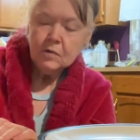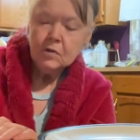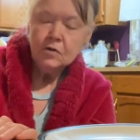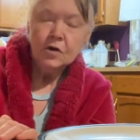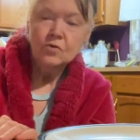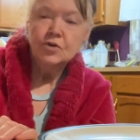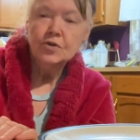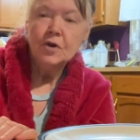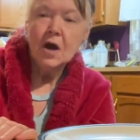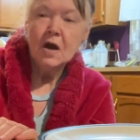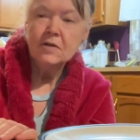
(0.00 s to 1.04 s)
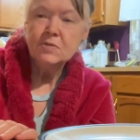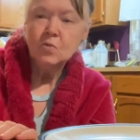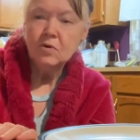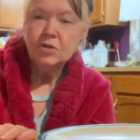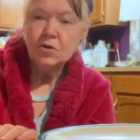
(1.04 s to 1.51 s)
Don't you guys
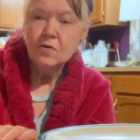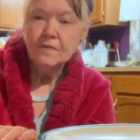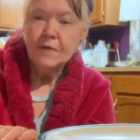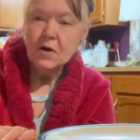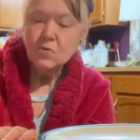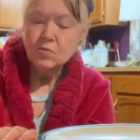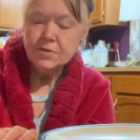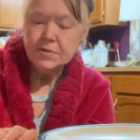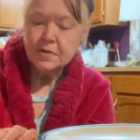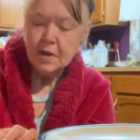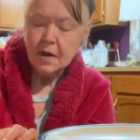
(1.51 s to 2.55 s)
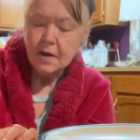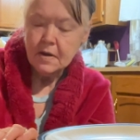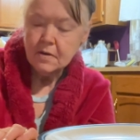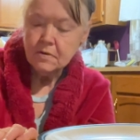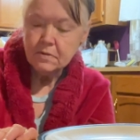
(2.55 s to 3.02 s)
want your votes to
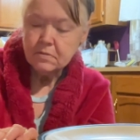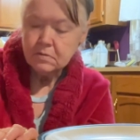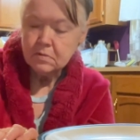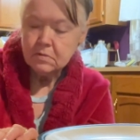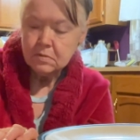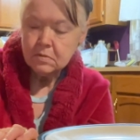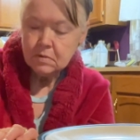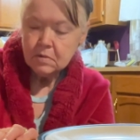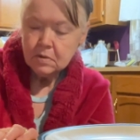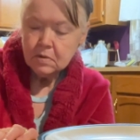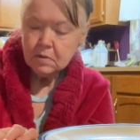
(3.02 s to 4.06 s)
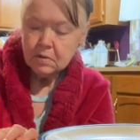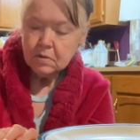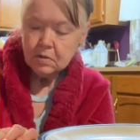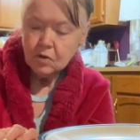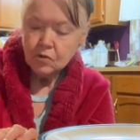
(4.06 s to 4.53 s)
count?
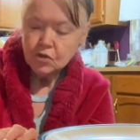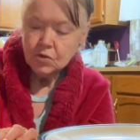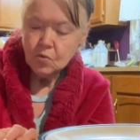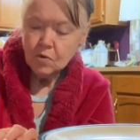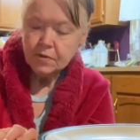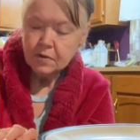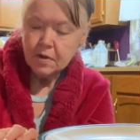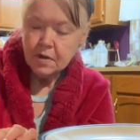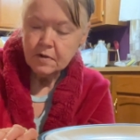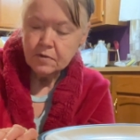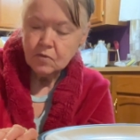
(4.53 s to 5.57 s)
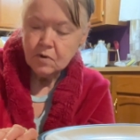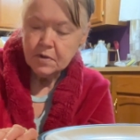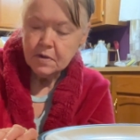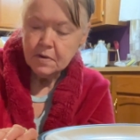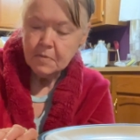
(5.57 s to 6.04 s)
Don't you want the
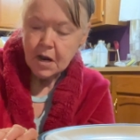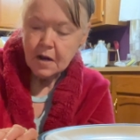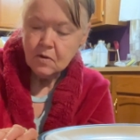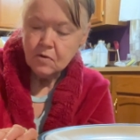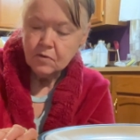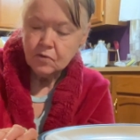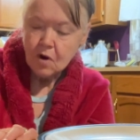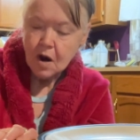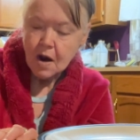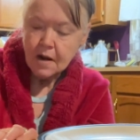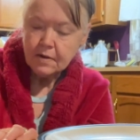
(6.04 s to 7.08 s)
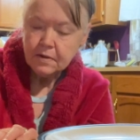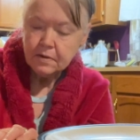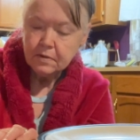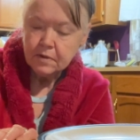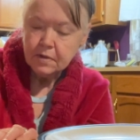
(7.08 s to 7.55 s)
country to get back on track
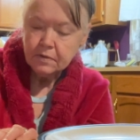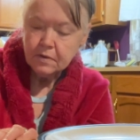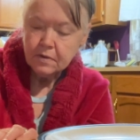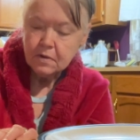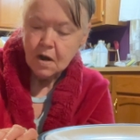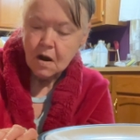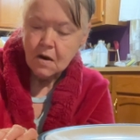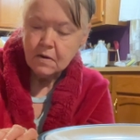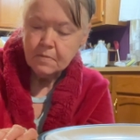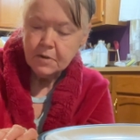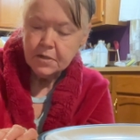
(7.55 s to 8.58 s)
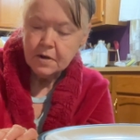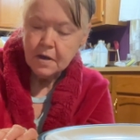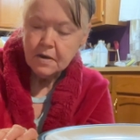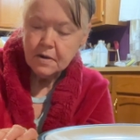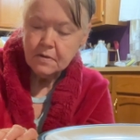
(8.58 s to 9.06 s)
and get the economy
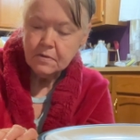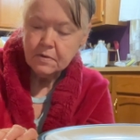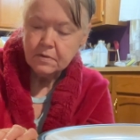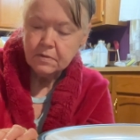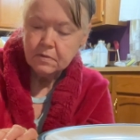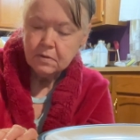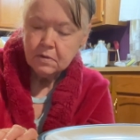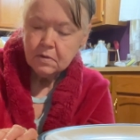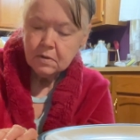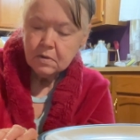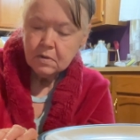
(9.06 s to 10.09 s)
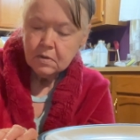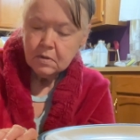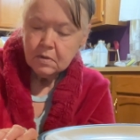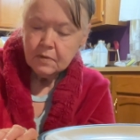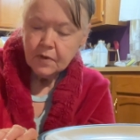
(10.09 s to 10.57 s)
down and
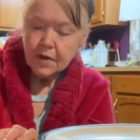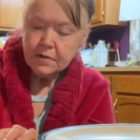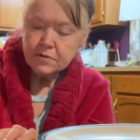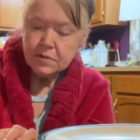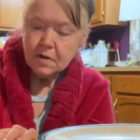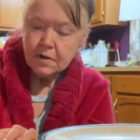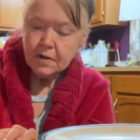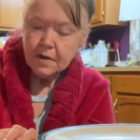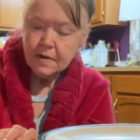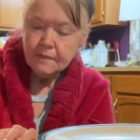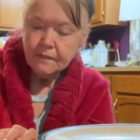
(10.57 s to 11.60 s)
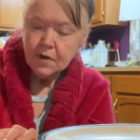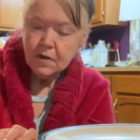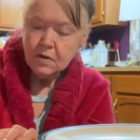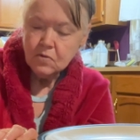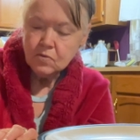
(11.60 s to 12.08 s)
things like that,
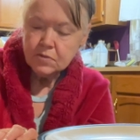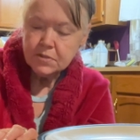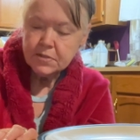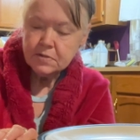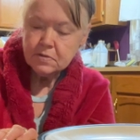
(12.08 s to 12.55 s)
folks?